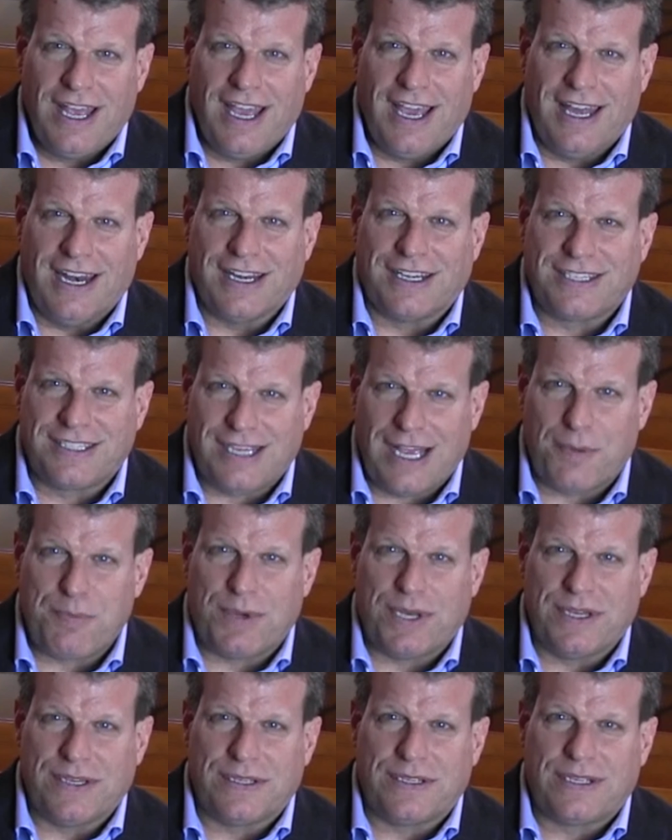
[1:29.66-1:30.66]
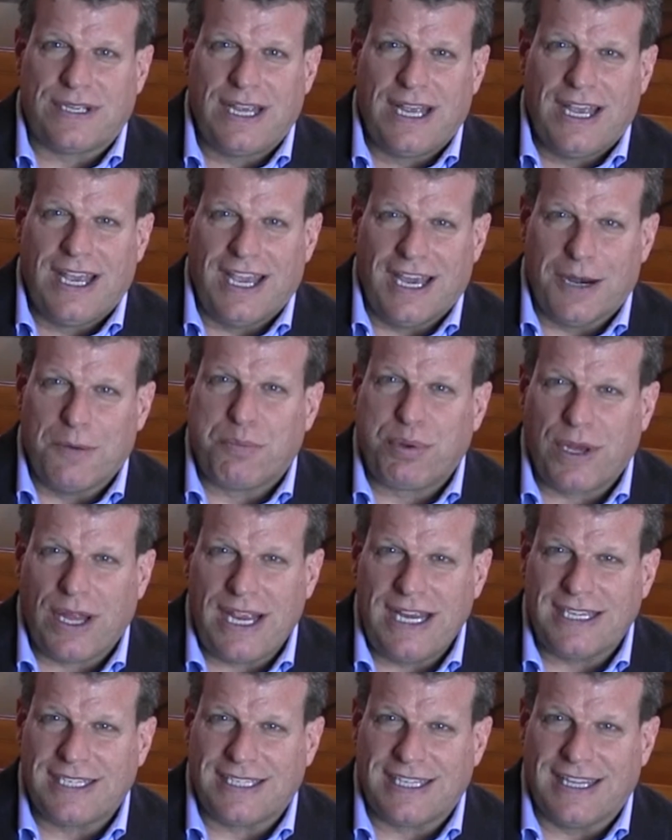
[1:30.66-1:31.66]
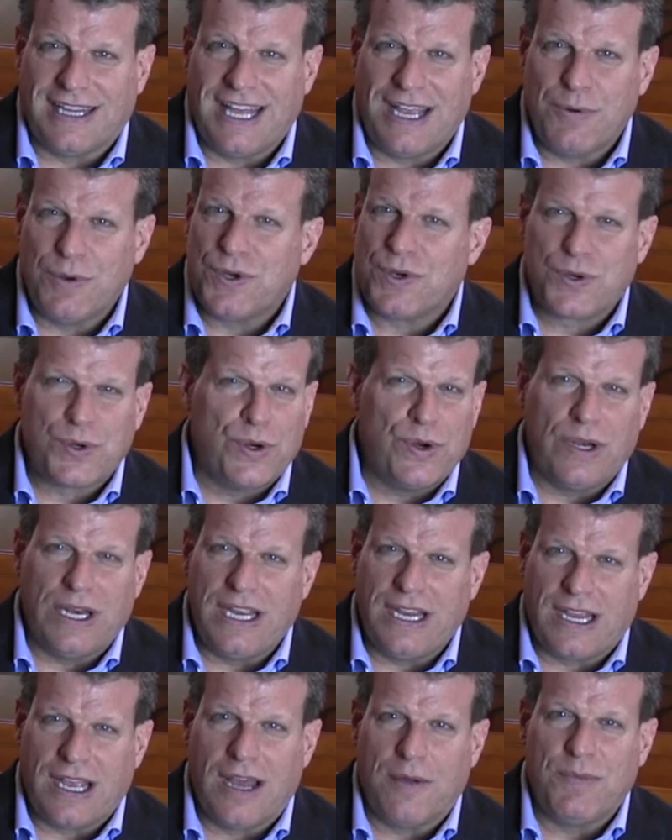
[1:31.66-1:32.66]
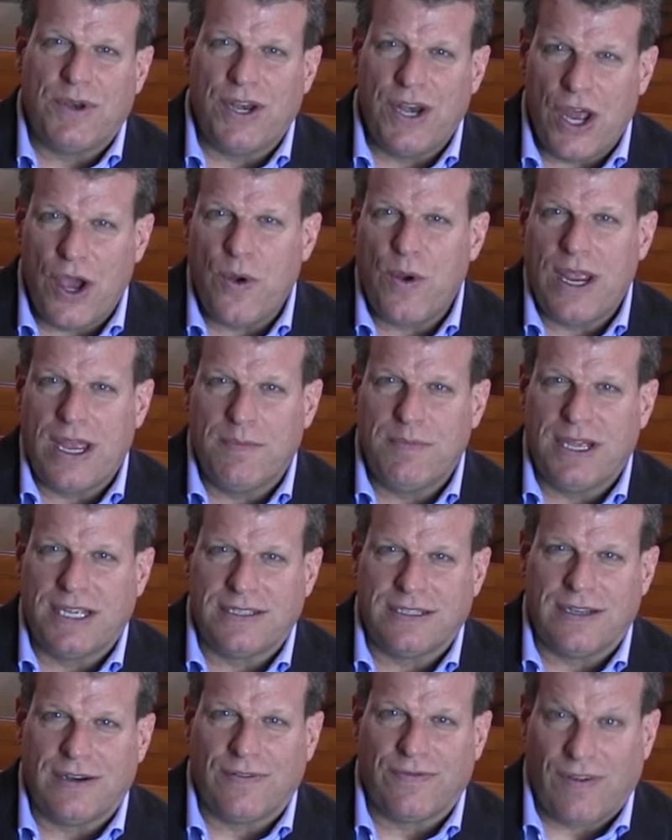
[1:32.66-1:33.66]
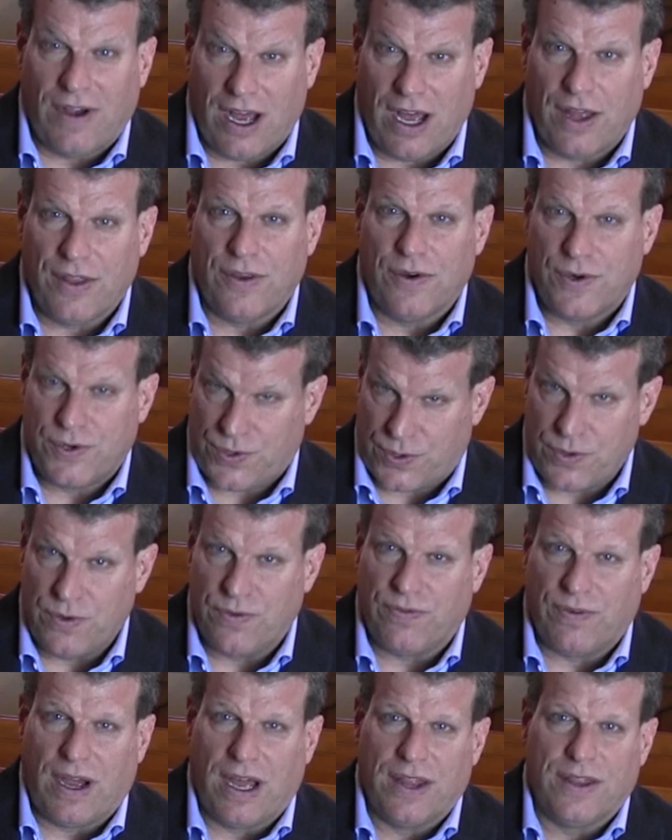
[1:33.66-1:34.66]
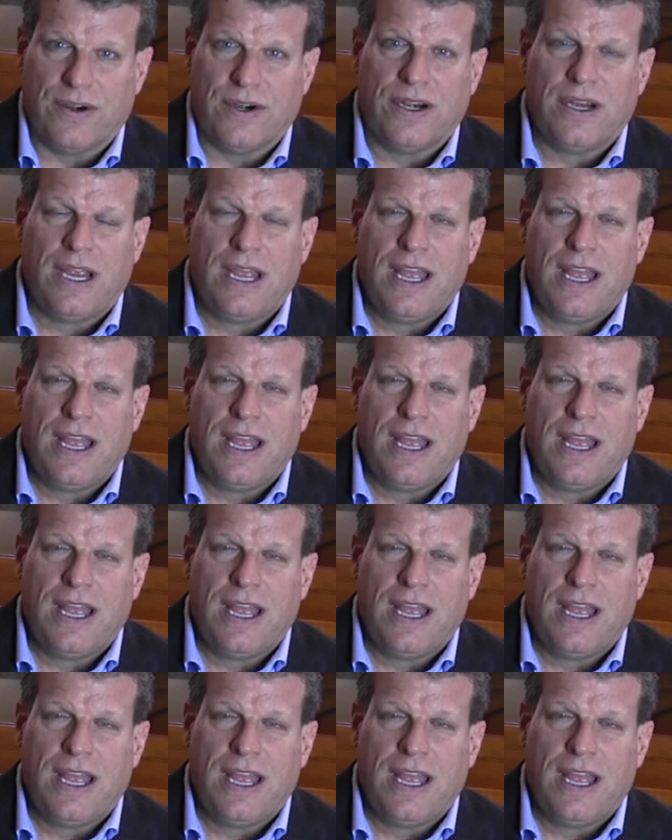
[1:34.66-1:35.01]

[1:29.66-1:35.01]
and acceptance, and a place that they would truly come to know him as their father, true father.